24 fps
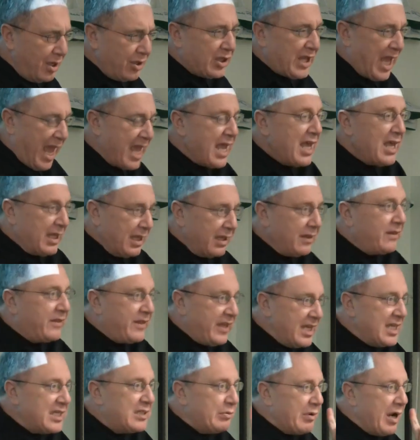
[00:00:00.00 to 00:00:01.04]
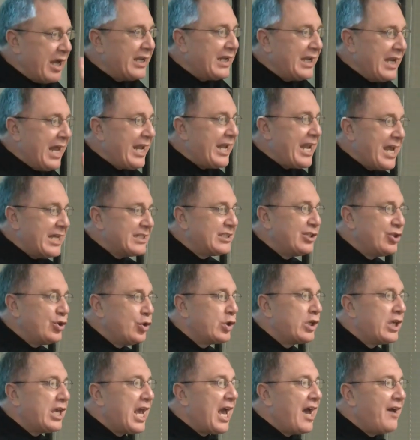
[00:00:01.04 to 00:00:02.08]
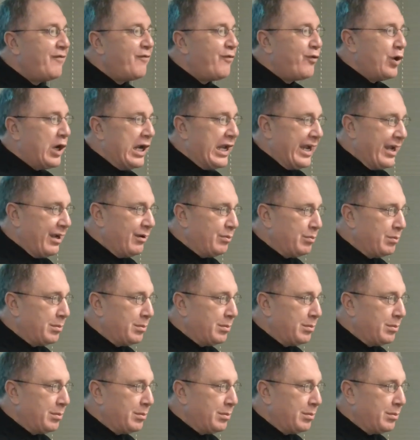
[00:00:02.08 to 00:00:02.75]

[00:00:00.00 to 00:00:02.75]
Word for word: Okay, this one let us do carefully.